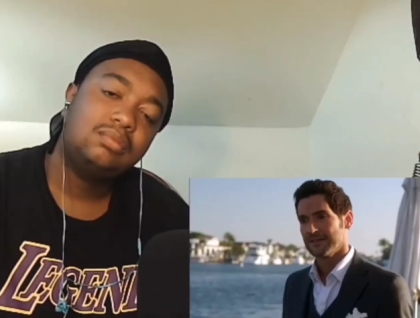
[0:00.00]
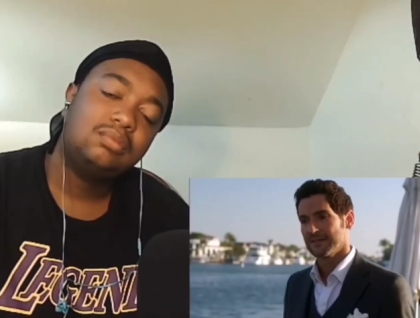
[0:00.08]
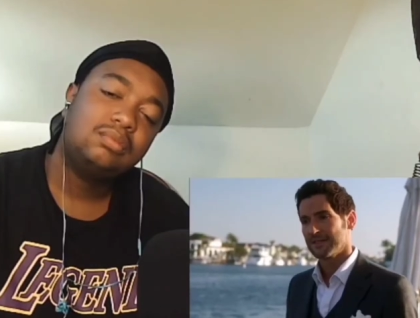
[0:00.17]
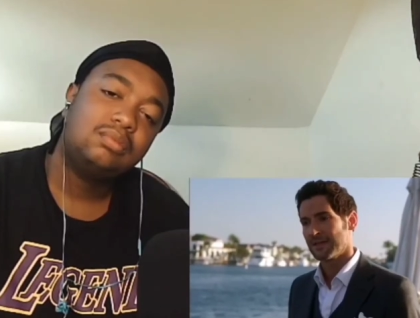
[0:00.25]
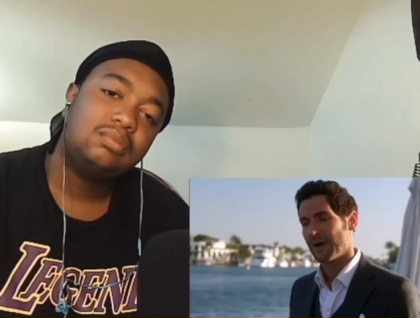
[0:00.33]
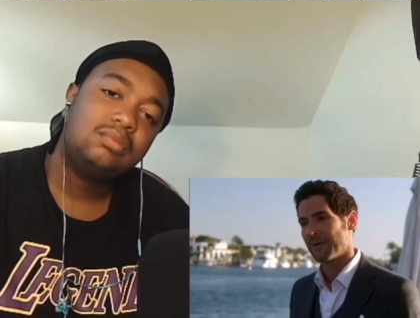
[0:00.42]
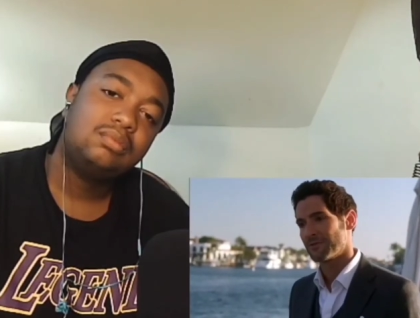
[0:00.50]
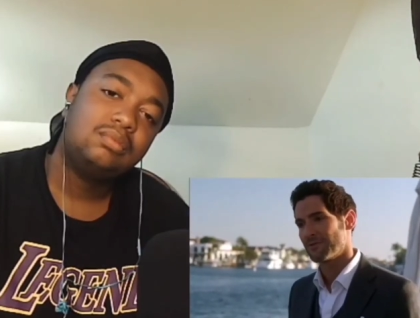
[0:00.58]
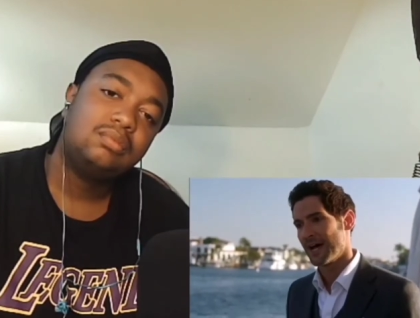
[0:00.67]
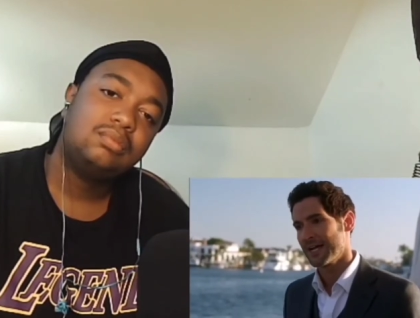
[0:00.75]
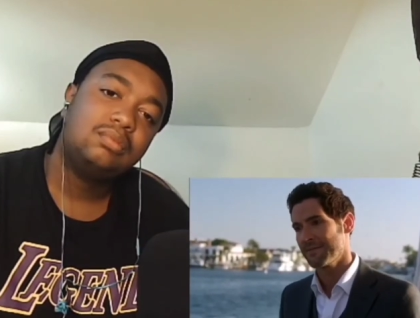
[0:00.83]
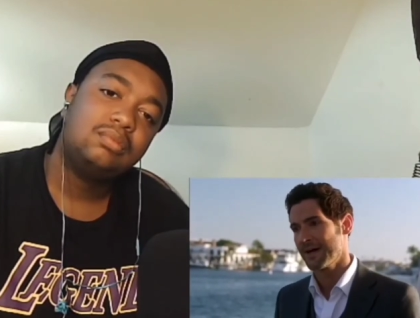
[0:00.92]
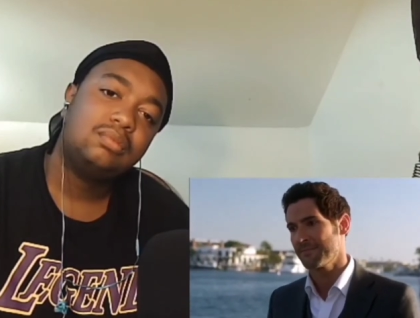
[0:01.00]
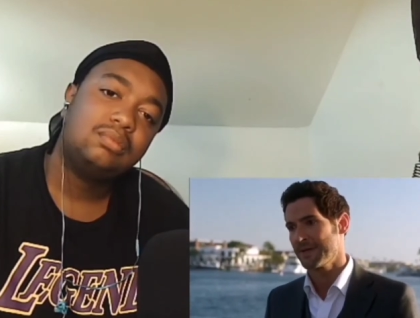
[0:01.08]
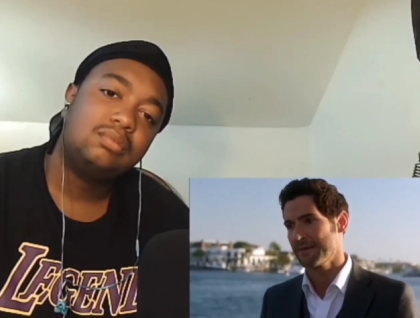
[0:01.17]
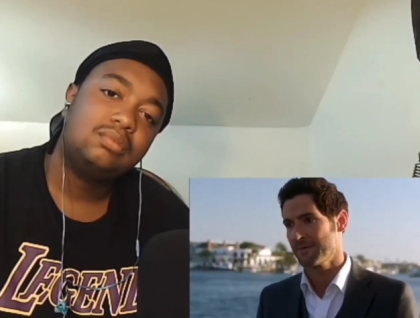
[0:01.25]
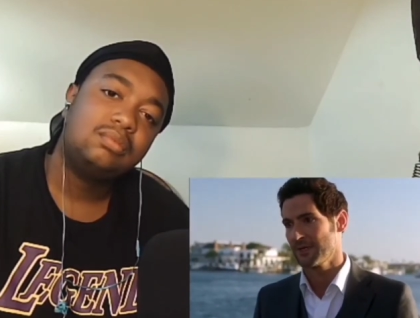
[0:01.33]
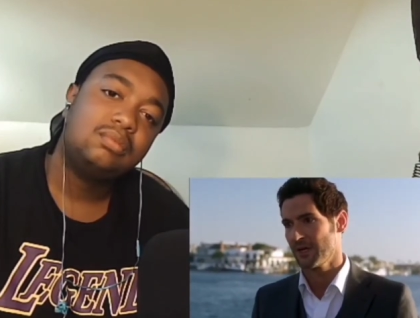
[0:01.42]
Speaker 1: So I was right about
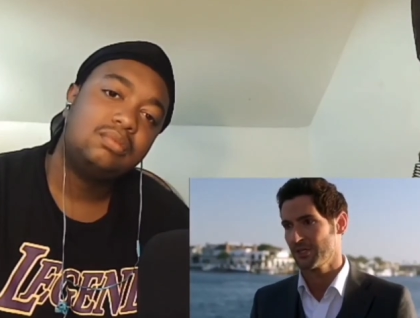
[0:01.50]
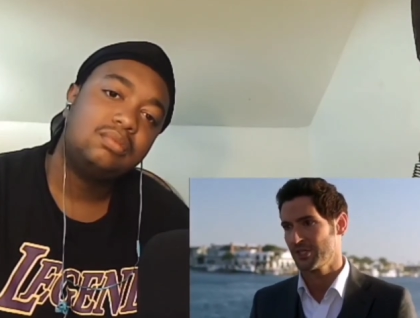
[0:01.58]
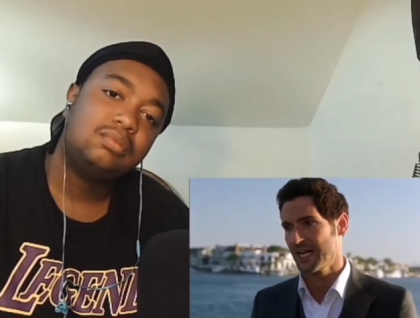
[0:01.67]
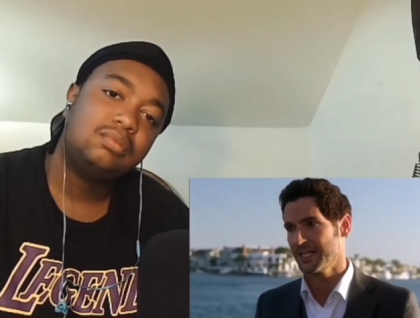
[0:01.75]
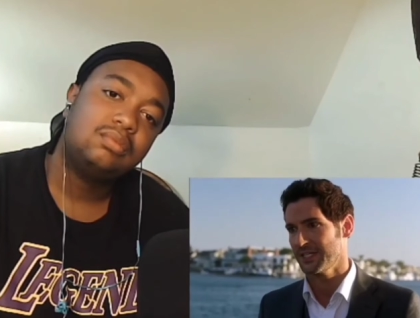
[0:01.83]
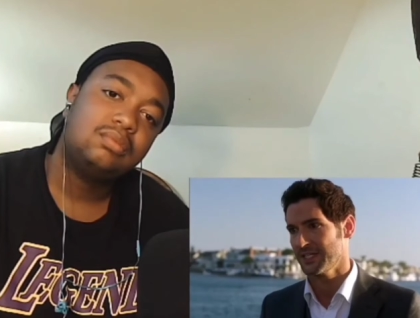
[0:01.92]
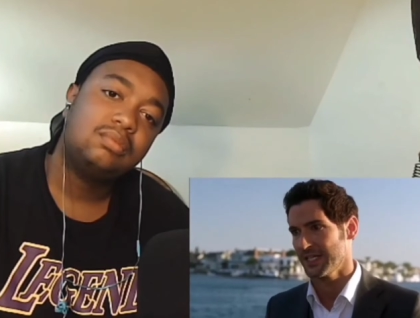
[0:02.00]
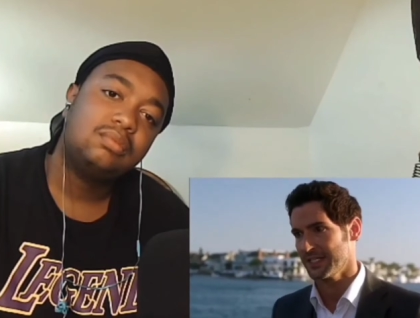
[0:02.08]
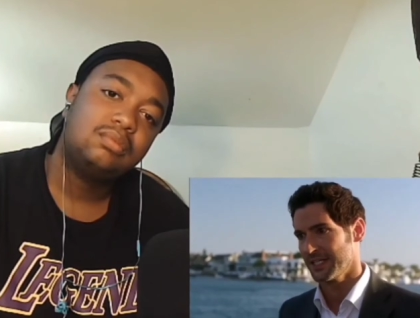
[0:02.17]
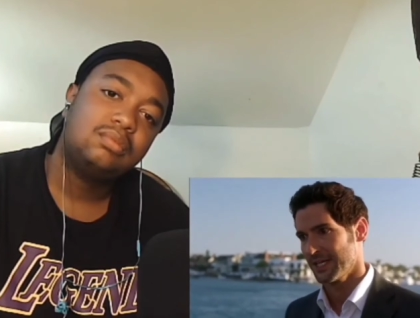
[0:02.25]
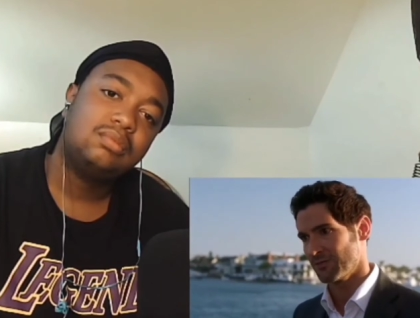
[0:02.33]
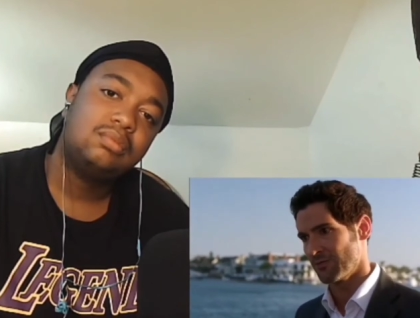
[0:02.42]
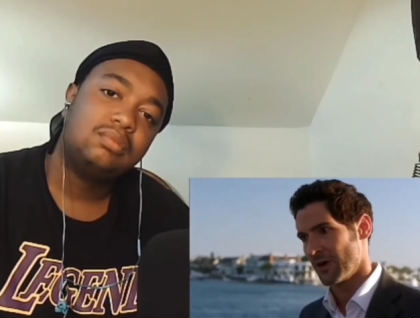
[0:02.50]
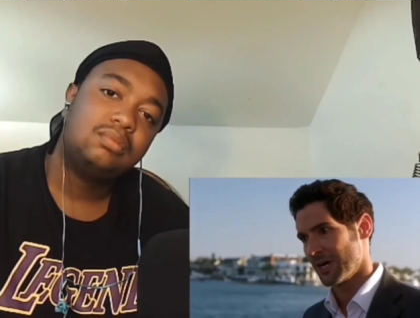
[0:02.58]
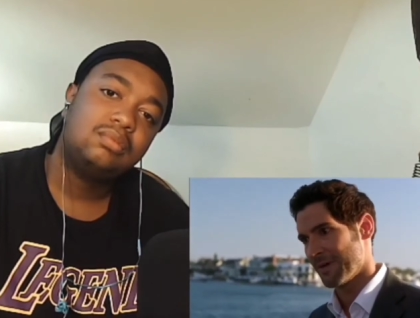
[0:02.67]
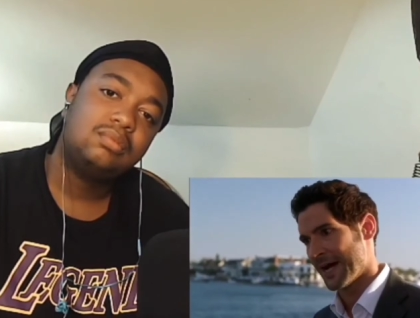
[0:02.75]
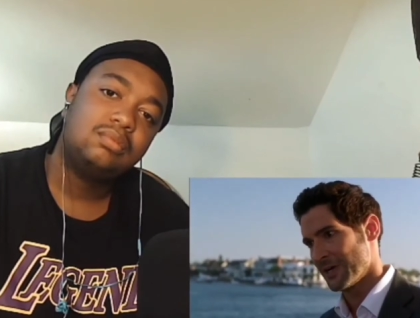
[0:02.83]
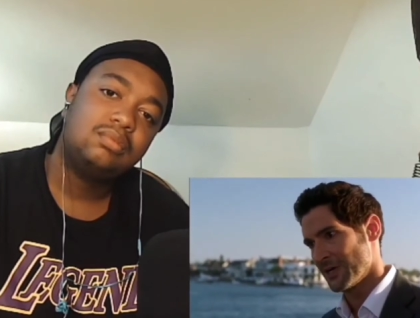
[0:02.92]
people not changing, just wrong
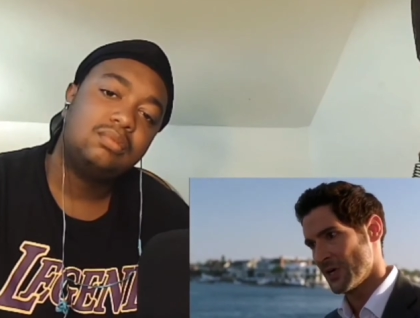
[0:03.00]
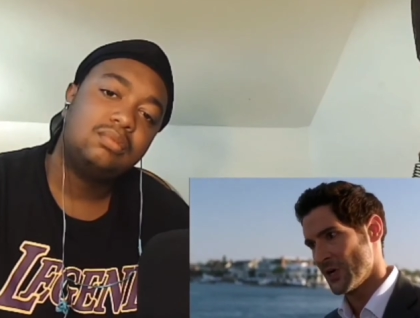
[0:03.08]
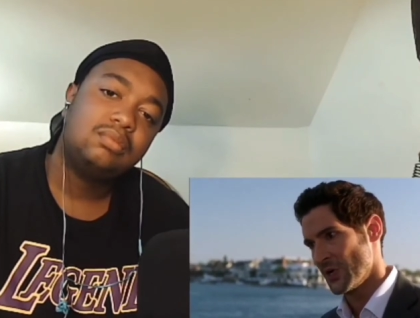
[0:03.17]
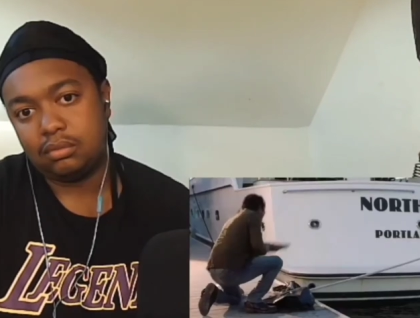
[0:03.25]
about who.